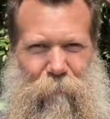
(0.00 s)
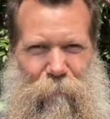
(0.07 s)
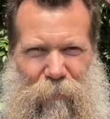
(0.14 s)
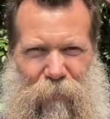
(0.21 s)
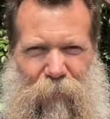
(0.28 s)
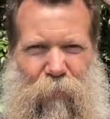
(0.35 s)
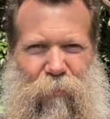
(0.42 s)

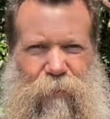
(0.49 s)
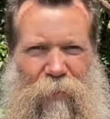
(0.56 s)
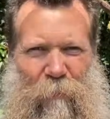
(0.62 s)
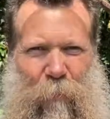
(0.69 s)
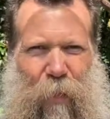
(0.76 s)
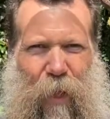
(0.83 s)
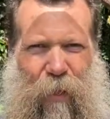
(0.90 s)
you know, it does
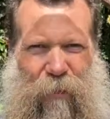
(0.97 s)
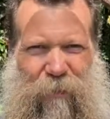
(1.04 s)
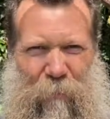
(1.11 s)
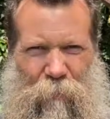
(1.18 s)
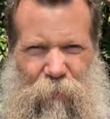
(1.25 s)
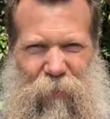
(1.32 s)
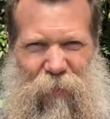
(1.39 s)
block
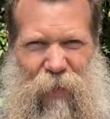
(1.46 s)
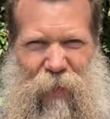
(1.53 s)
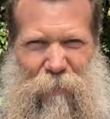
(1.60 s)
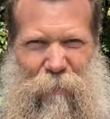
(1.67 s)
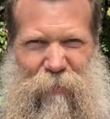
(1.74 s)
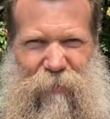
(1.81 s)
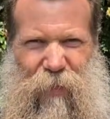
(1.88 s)
some of the light,
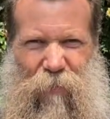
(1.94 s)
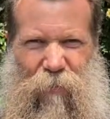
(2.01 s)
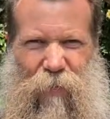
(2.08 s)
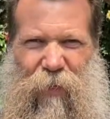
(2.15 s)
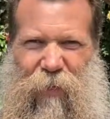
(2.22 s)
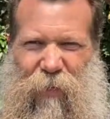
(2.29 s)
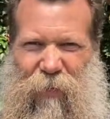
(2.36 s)
but see how it
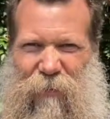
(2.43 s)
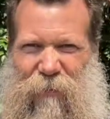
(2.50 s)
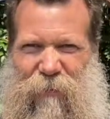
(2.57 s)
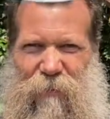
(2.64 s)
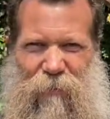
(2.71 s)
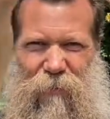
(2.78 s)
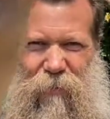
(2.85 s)
kind of gets,
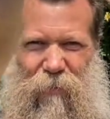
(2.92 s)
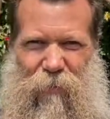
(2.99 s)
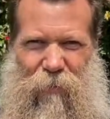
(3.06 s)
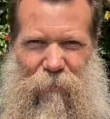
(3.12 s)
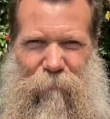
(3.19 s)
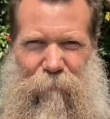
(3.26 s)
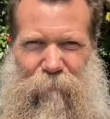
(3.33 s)

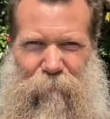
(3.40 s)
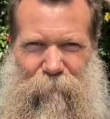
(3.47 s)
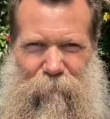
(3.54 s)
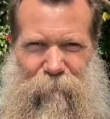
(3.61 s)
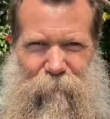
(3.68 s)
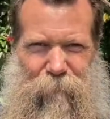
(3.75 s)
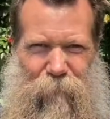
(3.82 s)

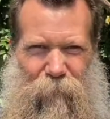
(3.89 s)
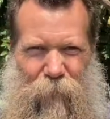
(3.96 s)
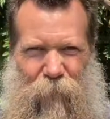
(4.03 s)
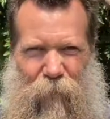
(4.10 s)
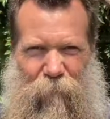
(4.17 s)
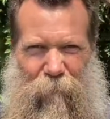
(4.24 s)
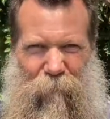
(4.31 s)
you
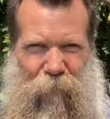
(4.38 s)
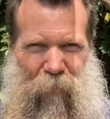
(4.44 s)
know,